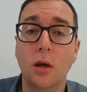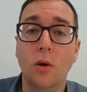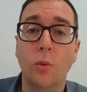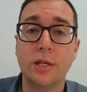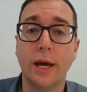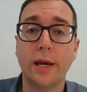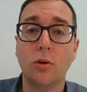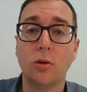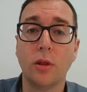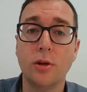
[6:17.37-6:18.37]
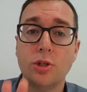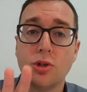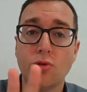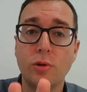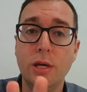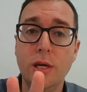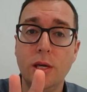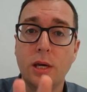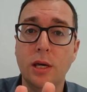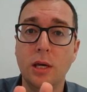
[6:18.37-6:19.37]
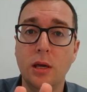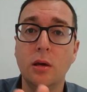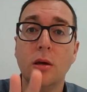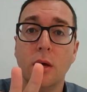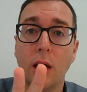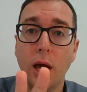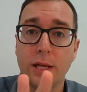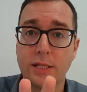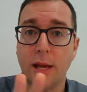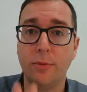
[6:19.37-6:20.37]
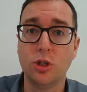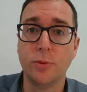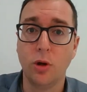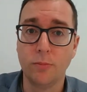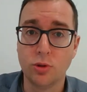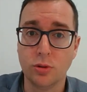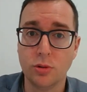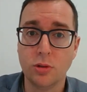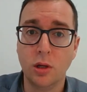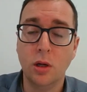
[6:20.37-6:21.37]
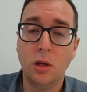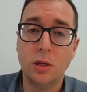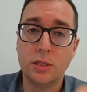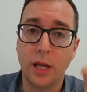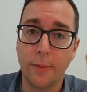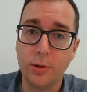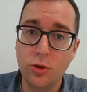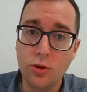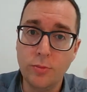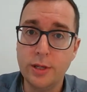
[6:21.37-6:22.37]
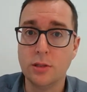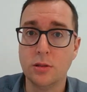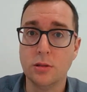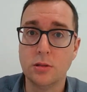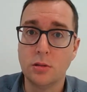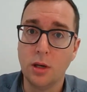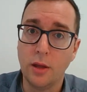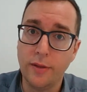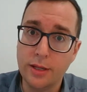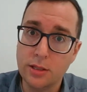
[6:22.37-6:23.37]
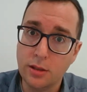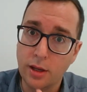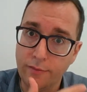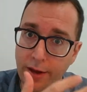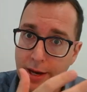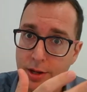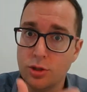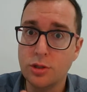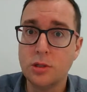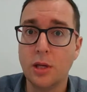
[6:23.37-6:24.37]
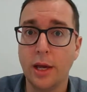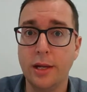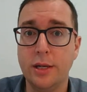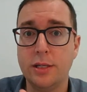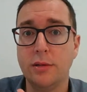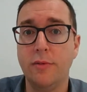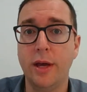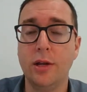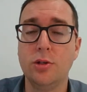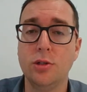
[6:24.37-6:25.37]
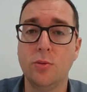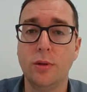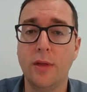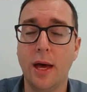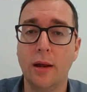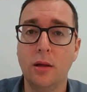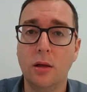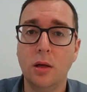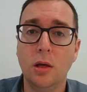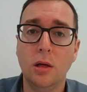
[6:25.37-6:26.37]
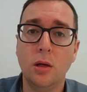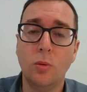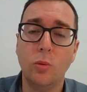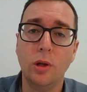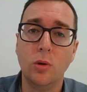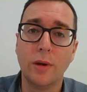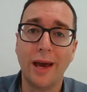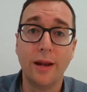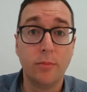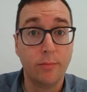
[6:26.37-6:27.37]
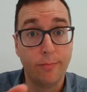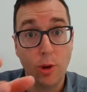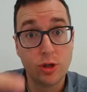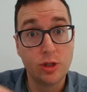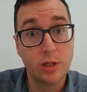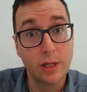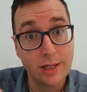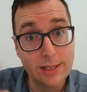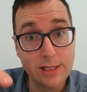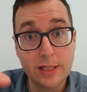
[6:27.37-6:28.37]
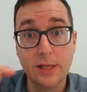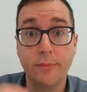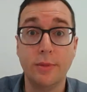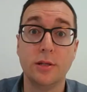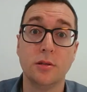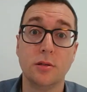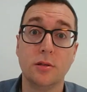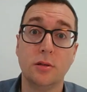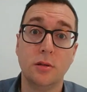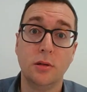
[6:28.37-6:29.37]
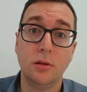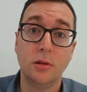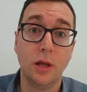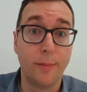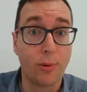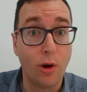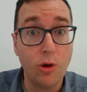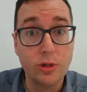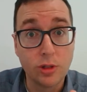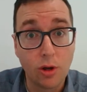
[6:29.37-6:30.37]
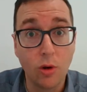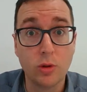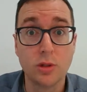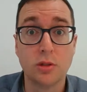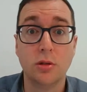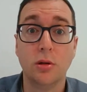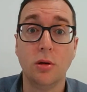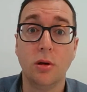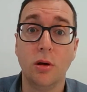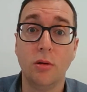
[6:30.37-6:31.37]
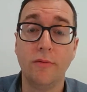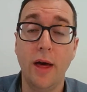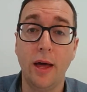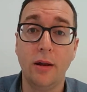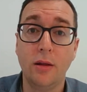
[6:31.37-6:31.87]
we take a look at those three key establishment options. Set up a new business, and there's advantages and disadvantages with that. We look at purchasing an existing business and the pros and cons of that.